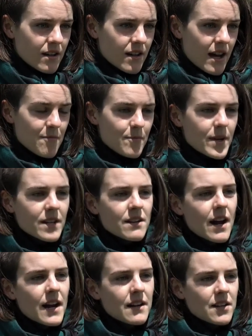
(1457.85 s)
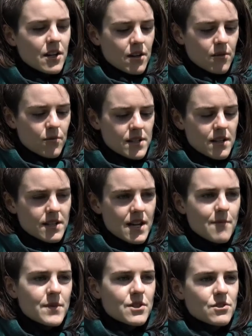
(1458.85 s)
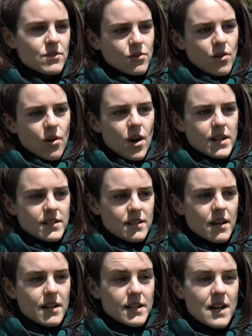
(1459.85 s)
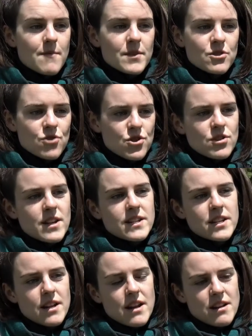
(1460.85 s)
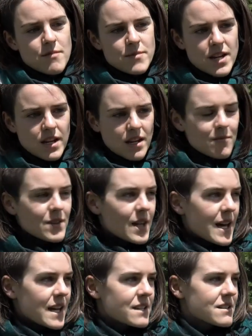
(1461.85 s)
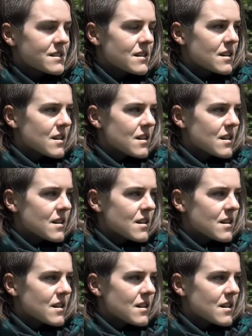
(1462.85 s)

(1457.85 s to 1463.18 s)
at midnight, there was a demonstration that did end up taking place